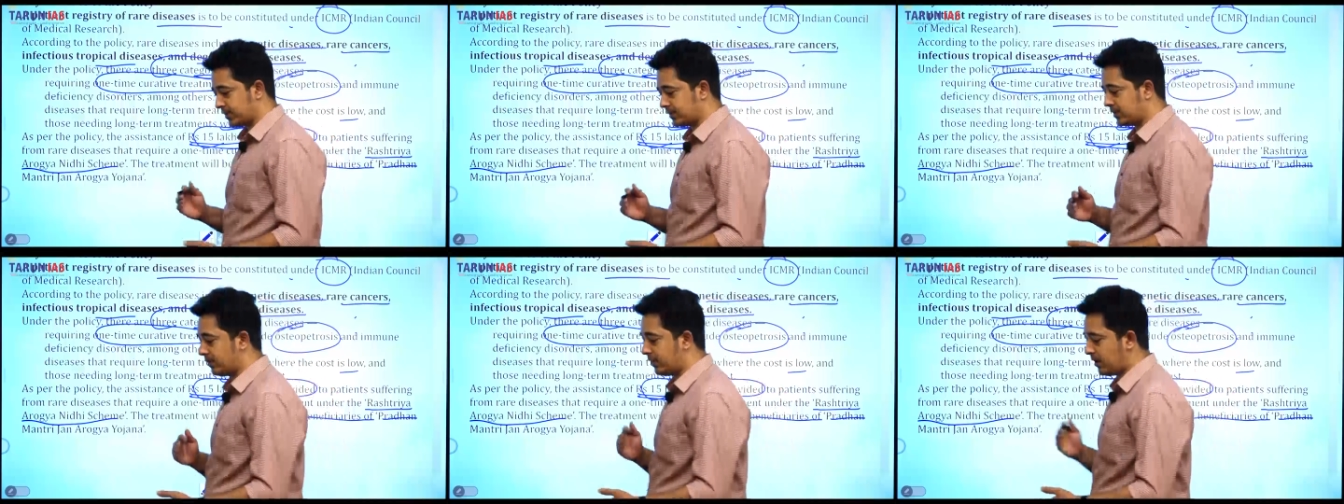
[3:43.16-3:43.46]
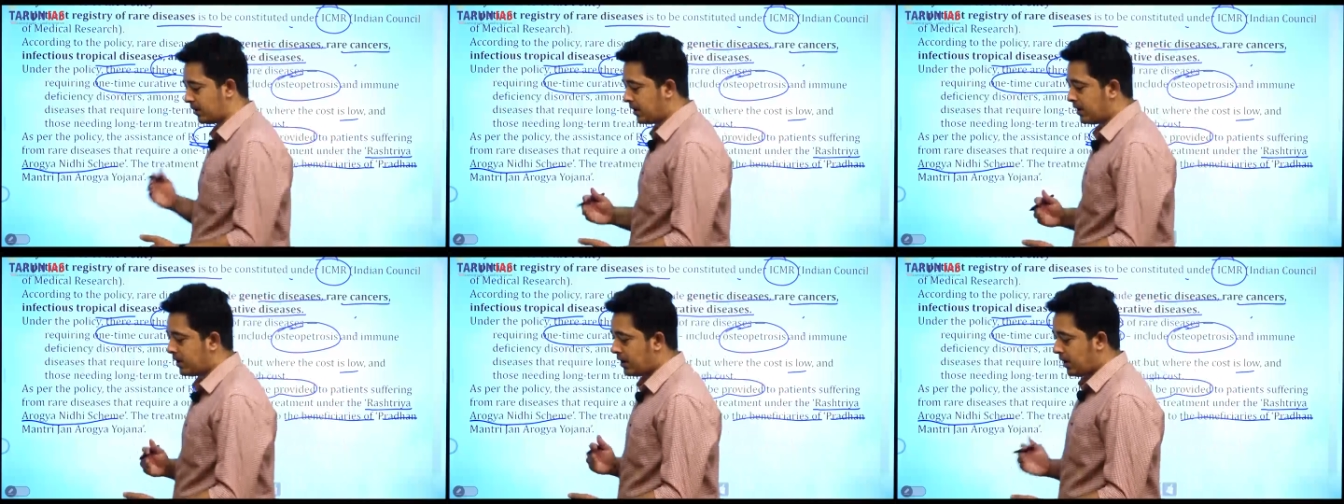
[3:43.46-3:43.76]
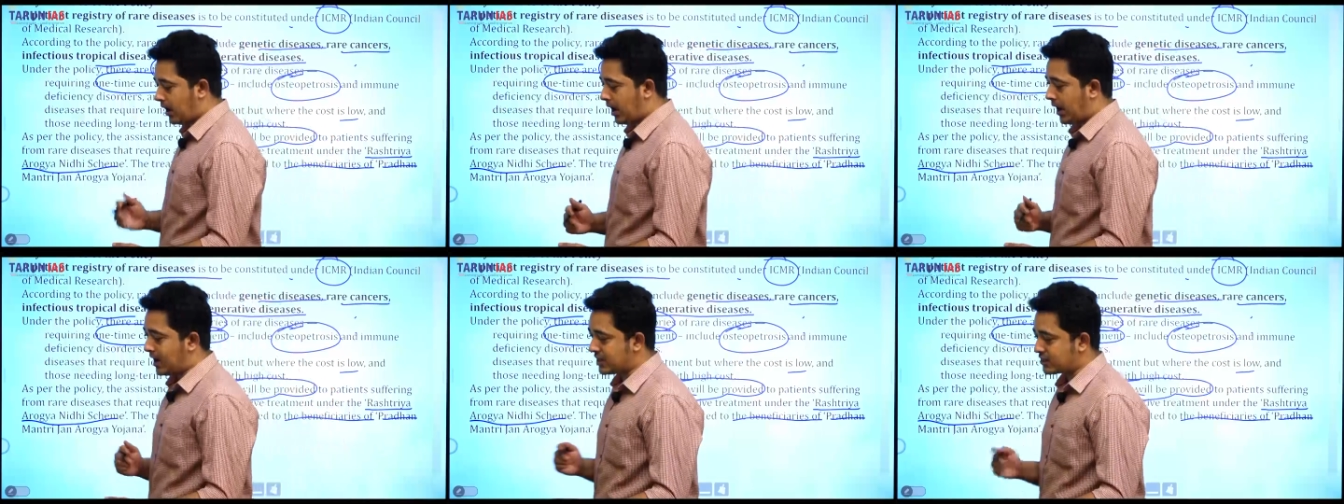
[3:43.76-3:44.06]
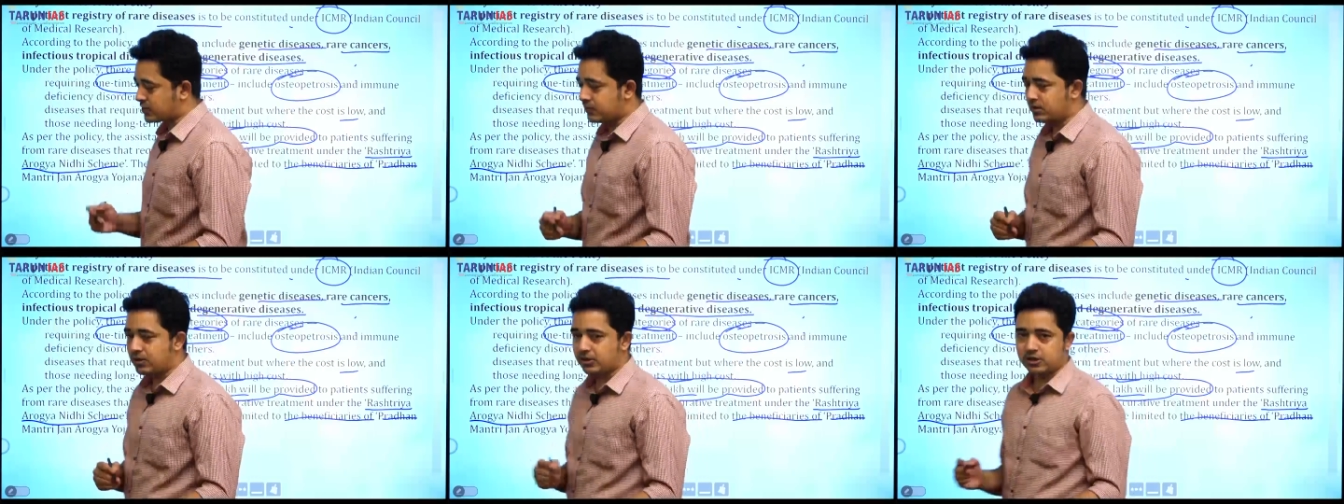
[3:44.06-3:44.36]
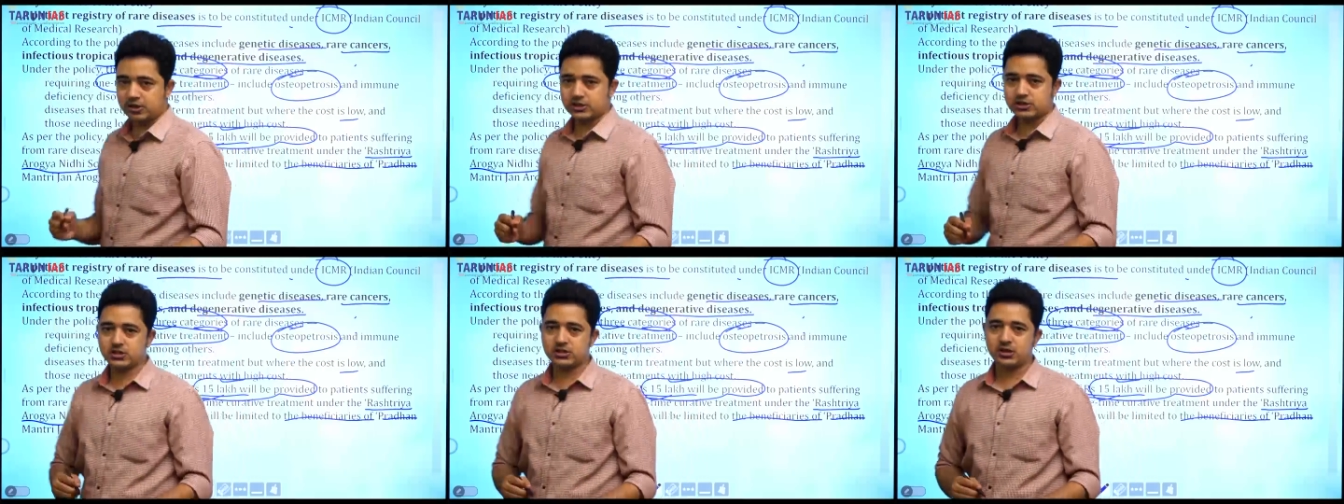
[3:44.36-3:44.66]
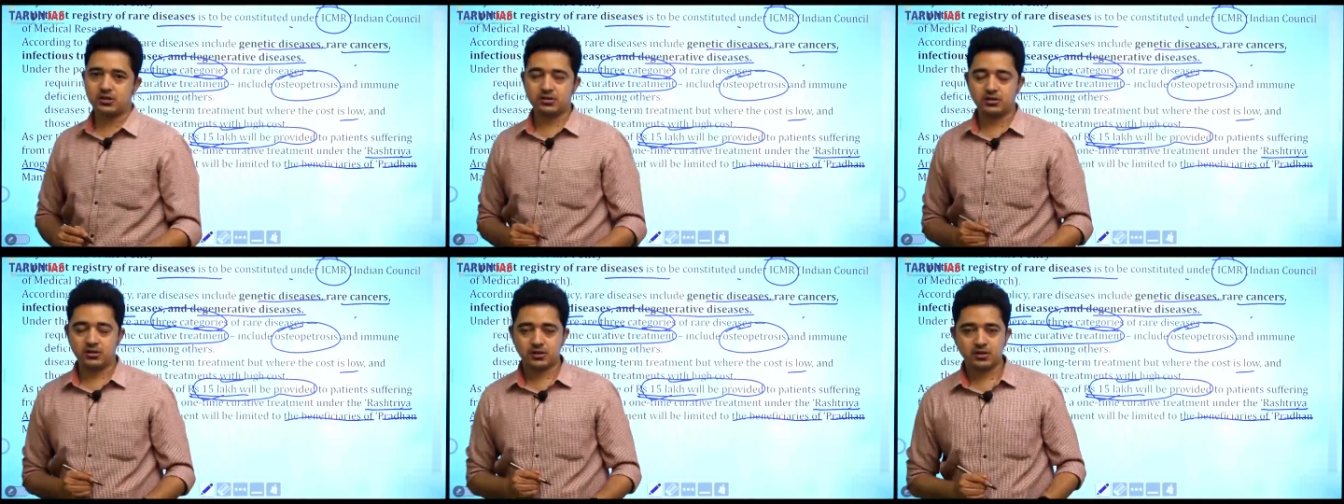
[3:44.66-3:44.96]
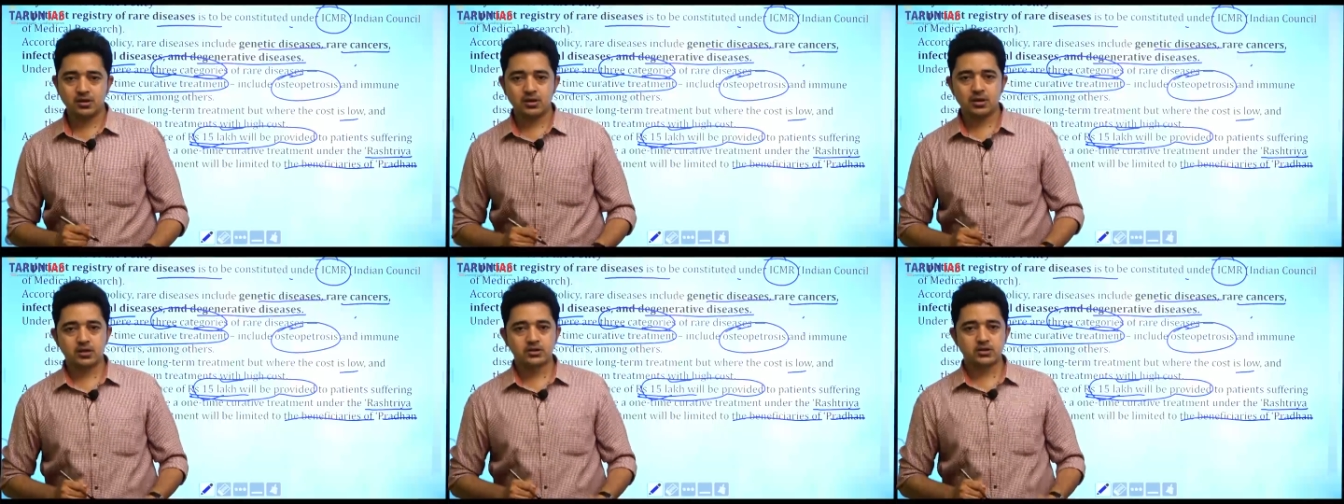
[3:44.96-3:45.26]
they will ask you the question.
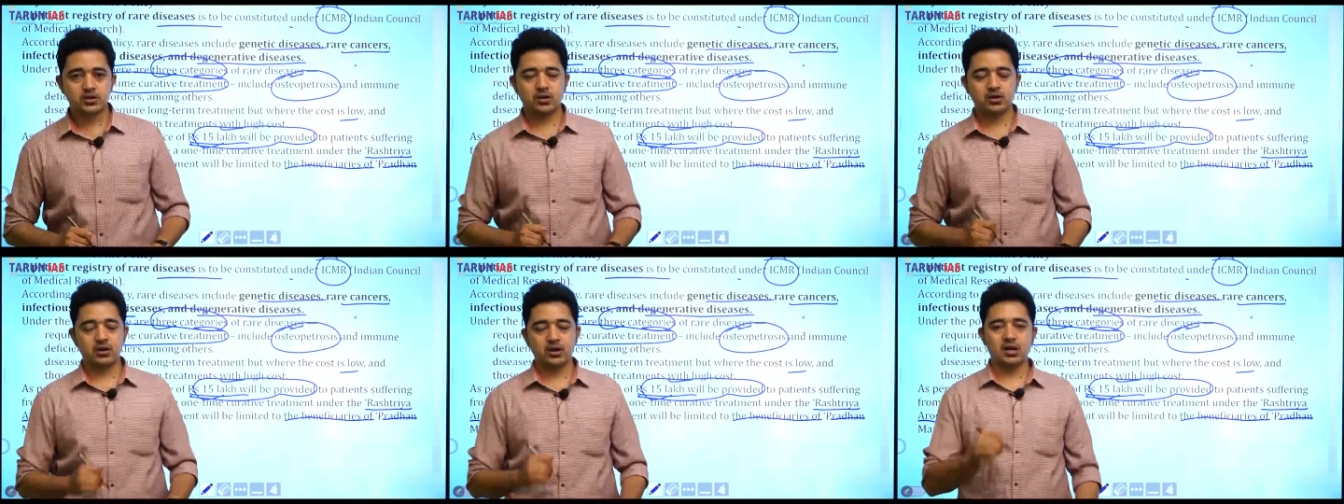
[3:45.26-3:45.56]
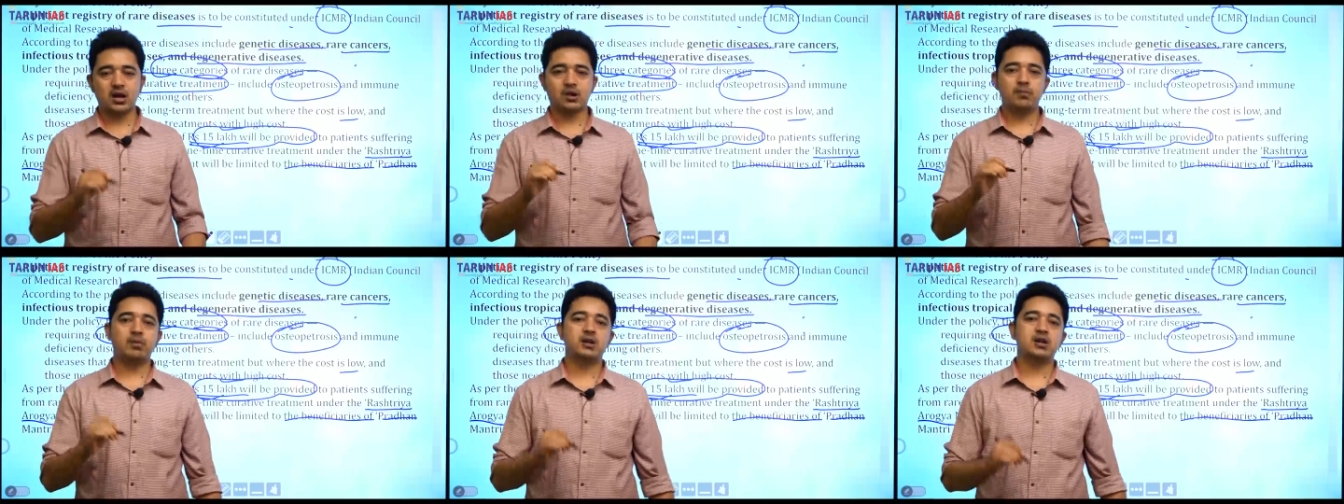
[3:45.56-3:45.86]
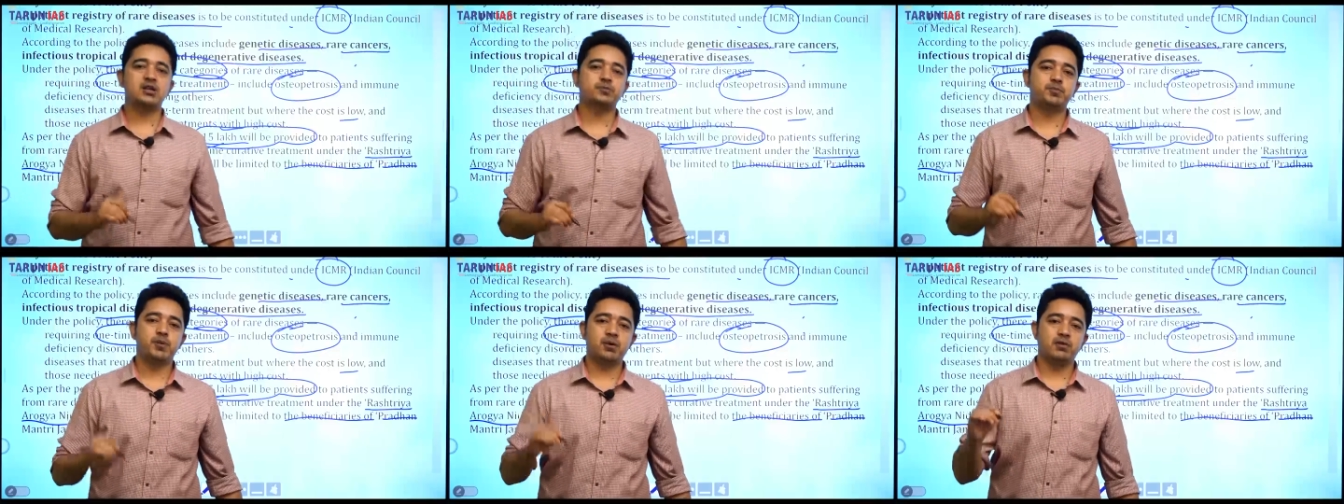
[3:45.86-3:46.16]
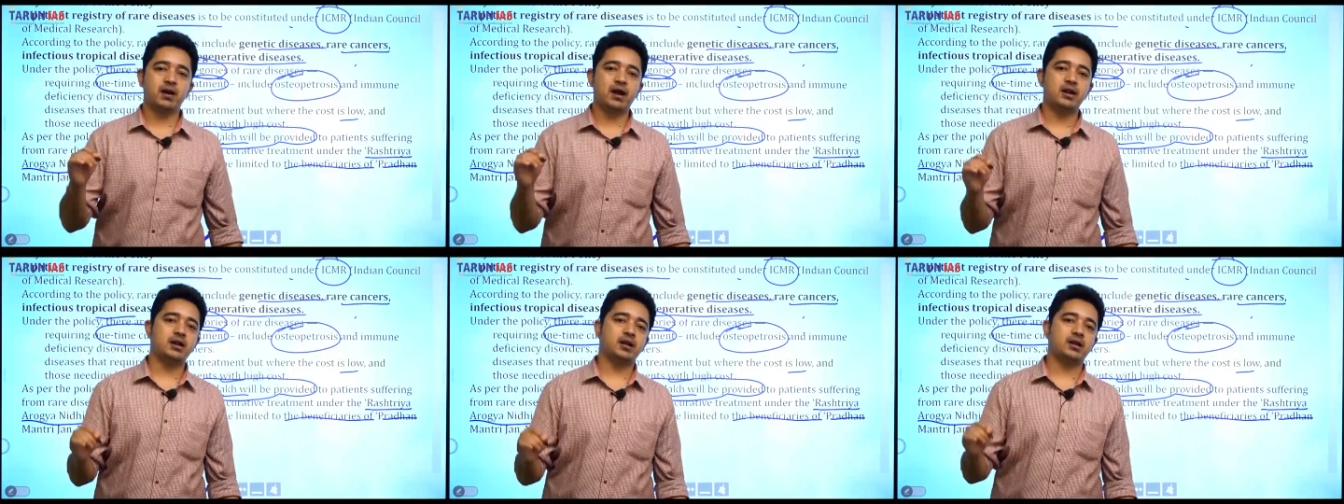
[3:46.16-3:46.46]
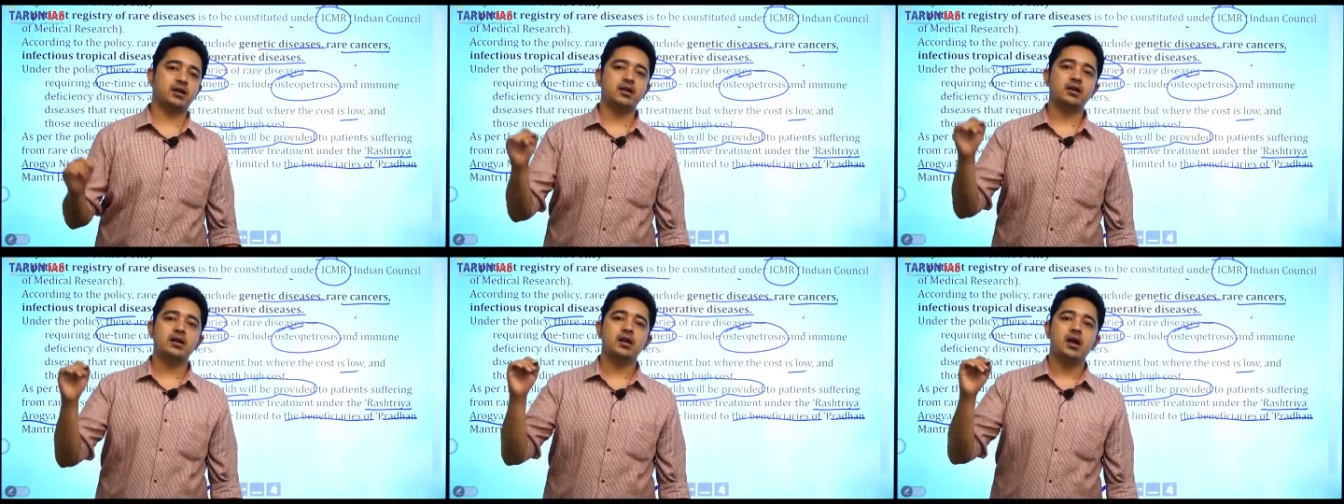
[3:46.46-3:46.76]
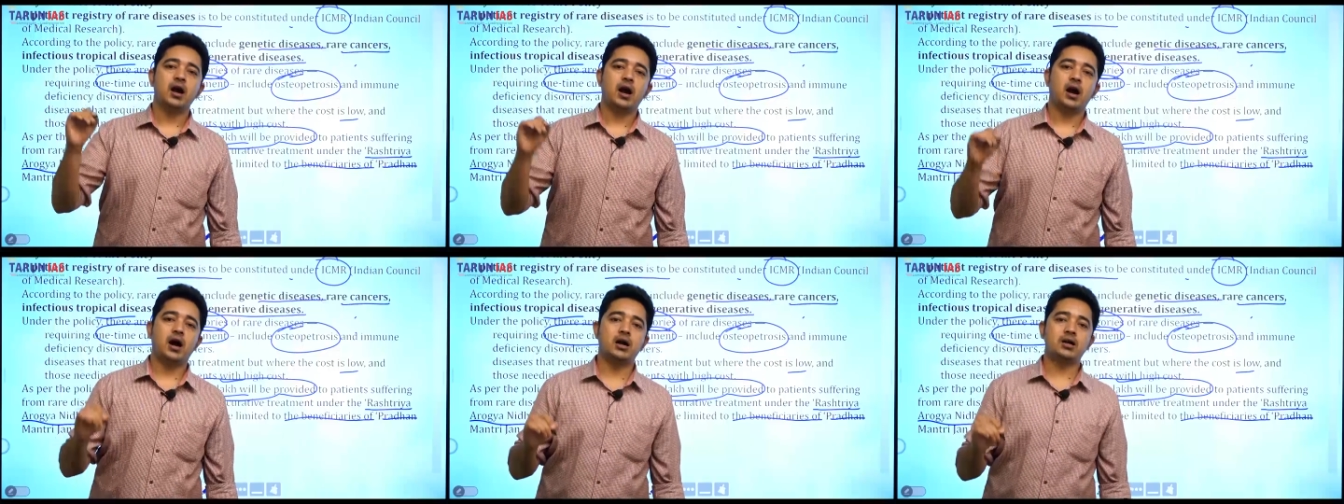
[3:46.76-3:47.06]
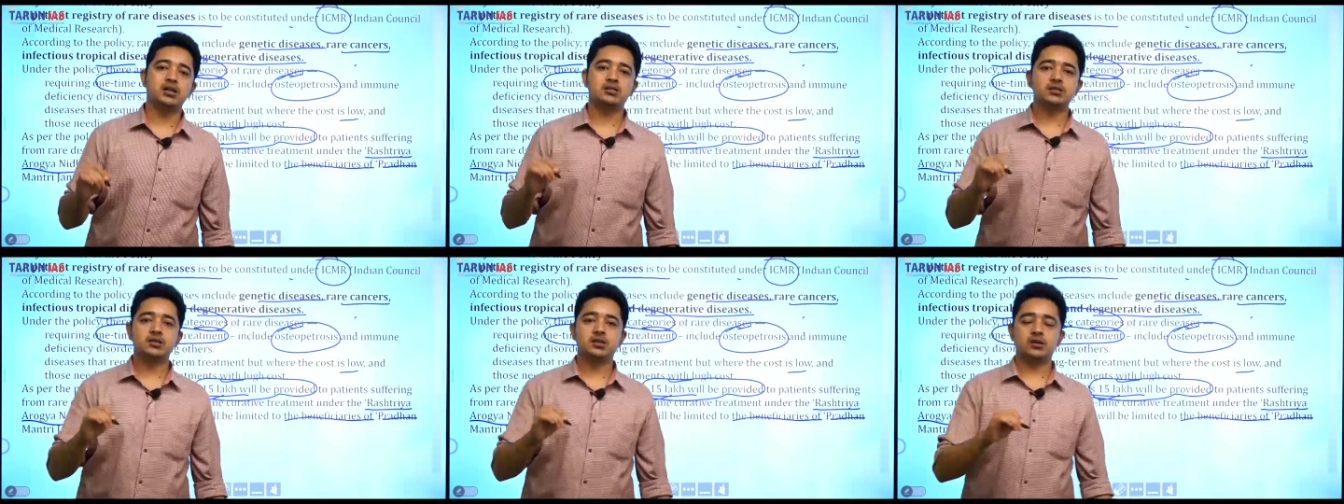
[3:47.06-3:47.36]
So government is providing
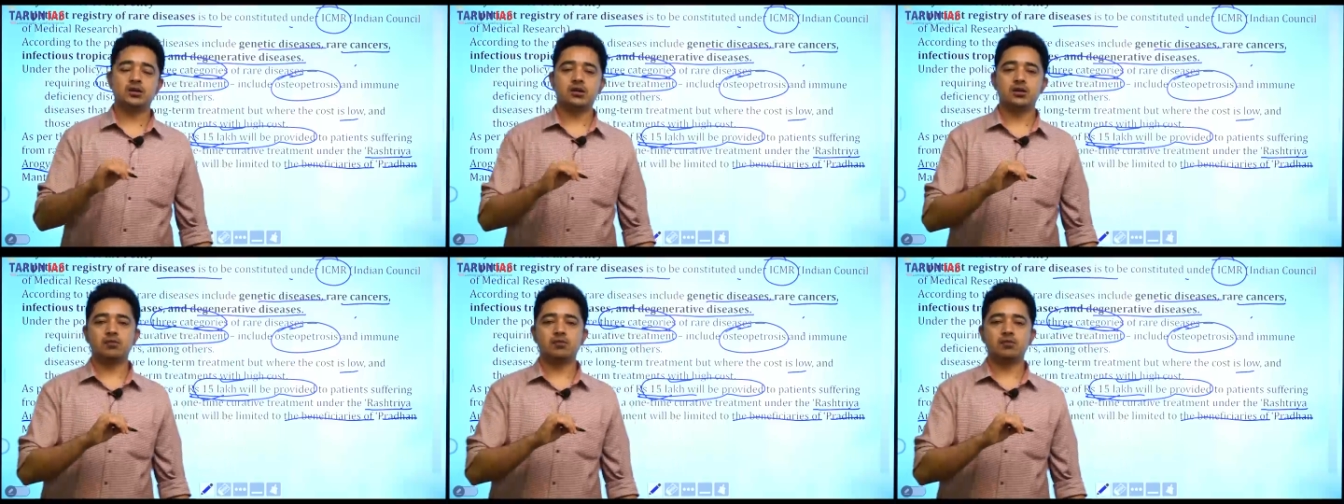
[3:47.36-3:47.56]
Rs